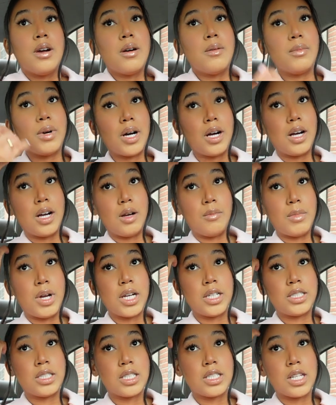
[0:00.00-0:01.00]
But um,
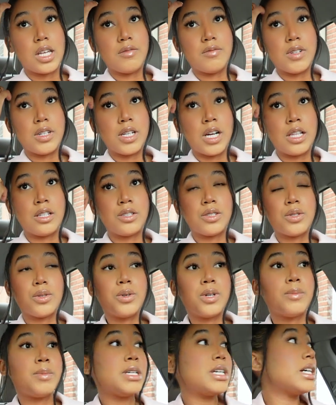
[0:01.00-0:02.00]
I just left the dollar
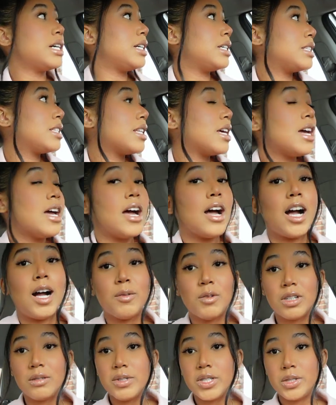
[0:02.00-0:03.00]
store because
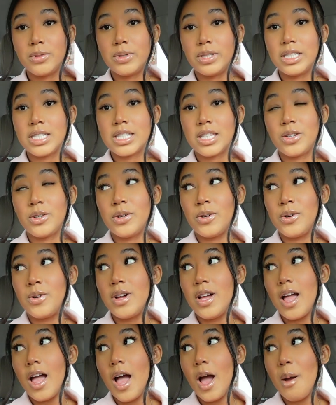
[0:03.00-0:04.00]
I'm gonna be doing this
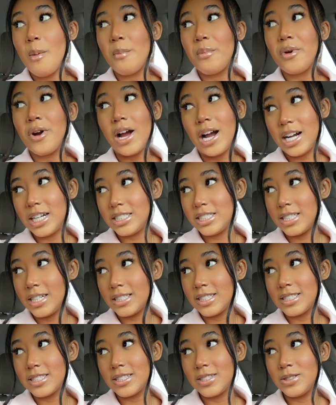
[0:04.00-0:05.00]
little
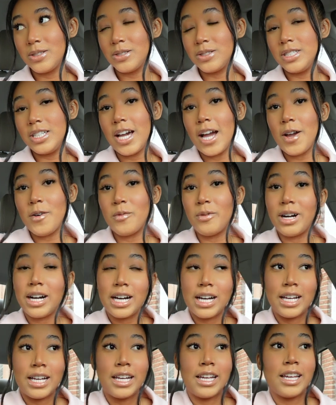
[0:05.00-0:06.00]
project, this little
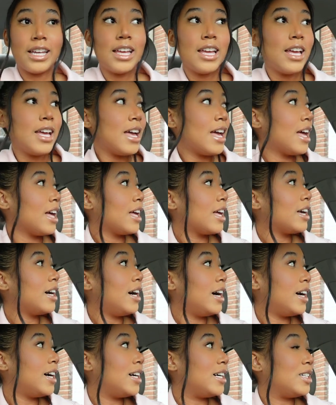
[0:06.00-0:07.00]

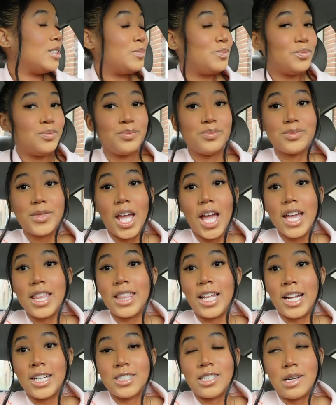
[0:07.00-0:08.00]
DIY um,
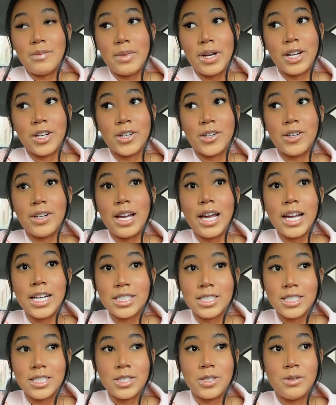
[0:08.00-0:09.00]
that I saw my girl
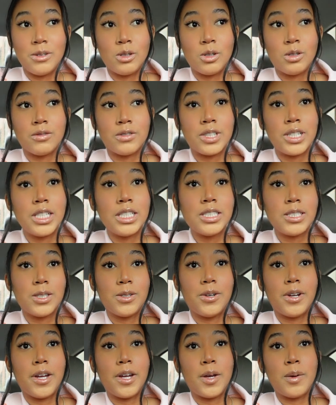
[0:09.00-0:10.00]
Ashley doing over on
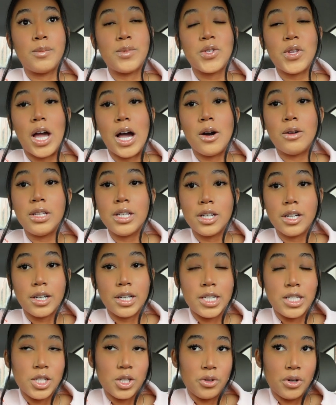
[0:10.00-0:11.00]
Instagram. So I'll link her
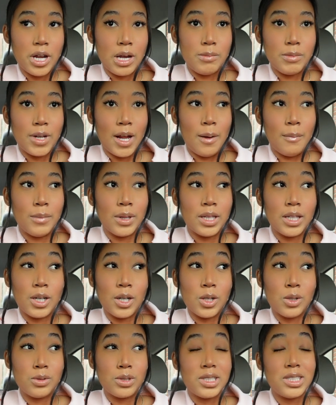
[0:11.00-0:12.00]
Instagram down
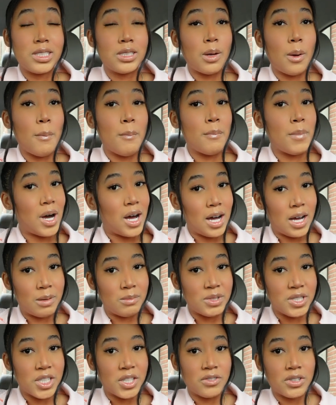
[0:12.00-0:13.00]
below. She's
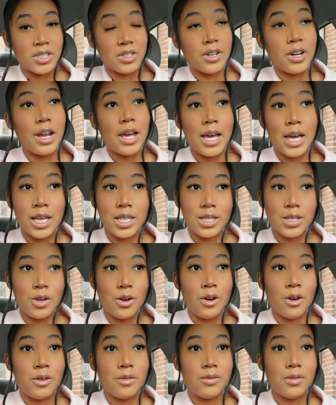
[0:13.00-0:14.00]
bomb. She can dress her ass
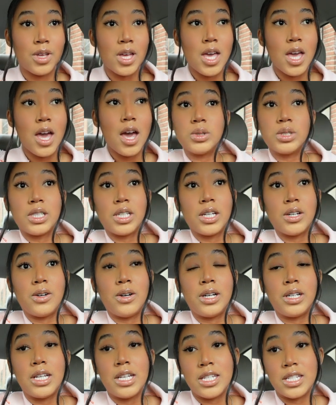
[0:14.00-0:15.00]
off. She did it
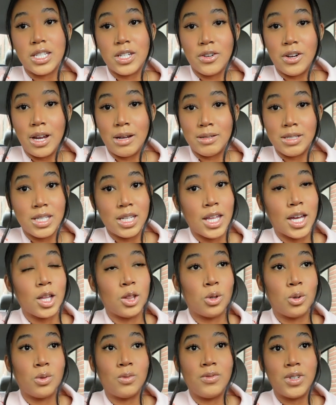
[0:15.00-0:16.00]
on Instagram. She did like a
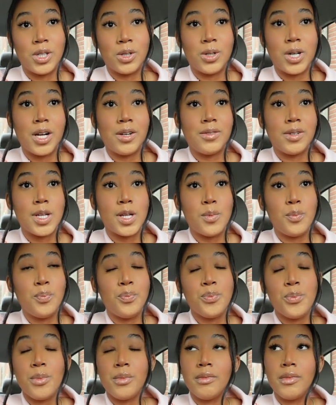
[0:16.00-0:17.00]
little reel of it
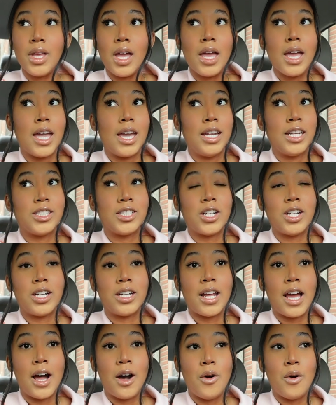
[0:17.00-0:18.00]
and it
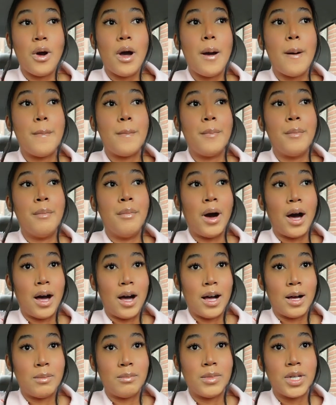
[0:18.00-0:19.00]
turned out
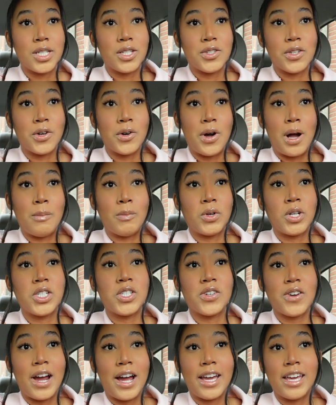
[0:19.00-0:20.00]
bomb. So I'm going
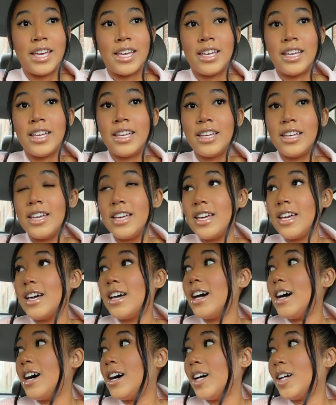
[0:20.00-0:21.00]
to try it.
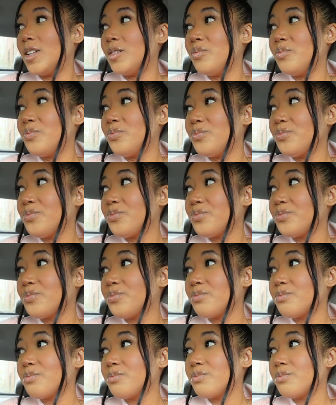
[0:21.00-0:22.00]
Um,
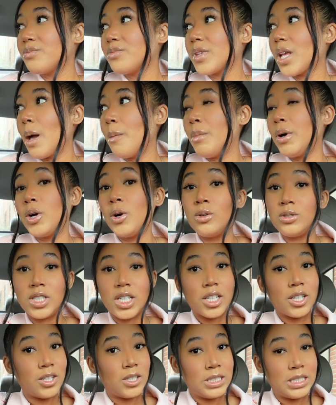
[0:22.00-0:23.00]
but go
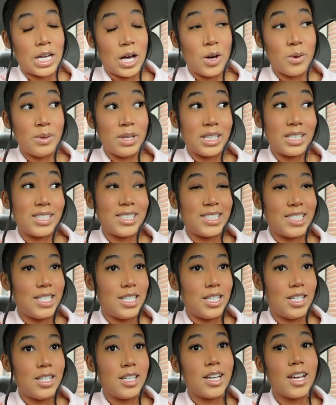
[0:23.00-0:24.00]
check hers out because
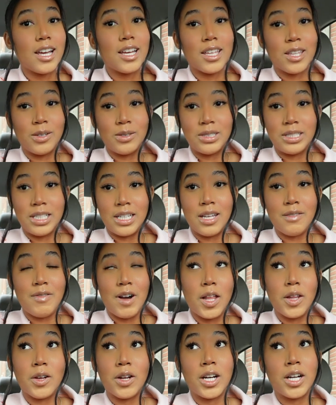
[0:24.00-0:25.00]
she killed it.
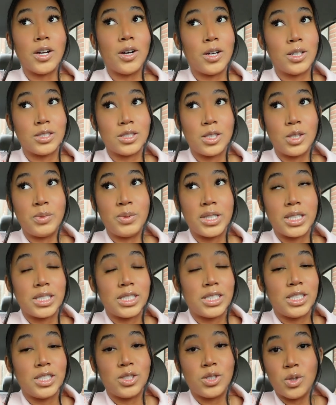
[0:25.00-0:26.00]
Follow her also because
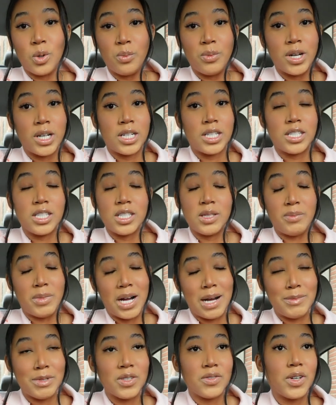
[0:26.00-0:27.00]
she's so pretty. She's
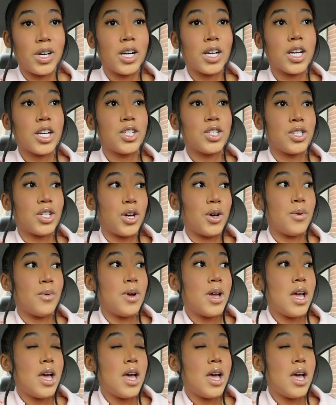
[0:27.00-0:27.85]
bomb as fuck. So